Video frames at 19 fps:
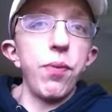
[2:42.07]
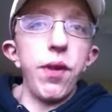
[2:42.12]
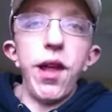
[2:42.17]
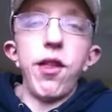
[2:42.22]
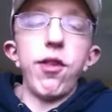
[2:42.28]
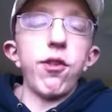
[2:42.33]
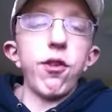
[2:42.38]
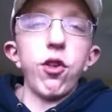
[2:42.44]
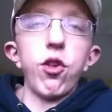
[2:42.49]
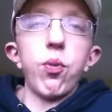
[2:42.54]

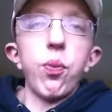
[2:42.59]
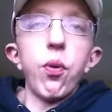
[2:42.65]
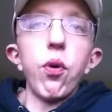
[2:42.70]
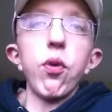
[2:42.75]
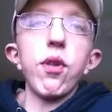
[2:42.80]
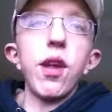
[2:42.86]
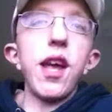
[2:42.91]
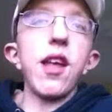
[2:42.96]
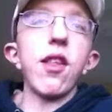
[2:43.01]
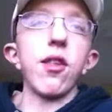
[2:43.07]
It's the
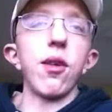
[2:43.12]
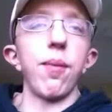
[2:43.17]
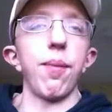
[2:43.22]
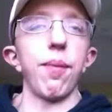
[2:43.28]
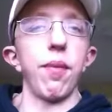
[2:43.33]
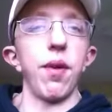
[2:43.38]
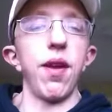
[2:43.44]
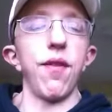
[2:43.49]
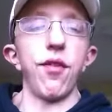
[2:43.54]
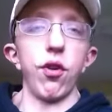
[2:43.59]
sports
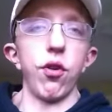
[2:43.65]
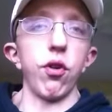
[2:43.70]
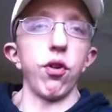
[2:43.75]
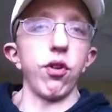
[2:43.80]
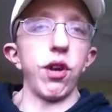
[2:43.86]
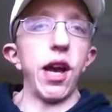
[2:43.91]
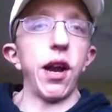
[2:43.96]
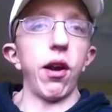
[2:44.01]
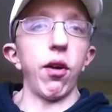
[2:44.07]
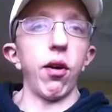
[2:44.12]
anthem if you're a
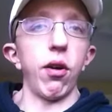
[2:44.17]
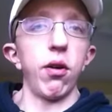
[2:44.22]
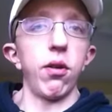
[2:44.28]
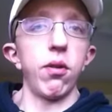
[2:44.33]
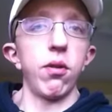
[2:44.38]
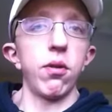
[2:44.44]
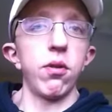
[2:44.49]
Tiger.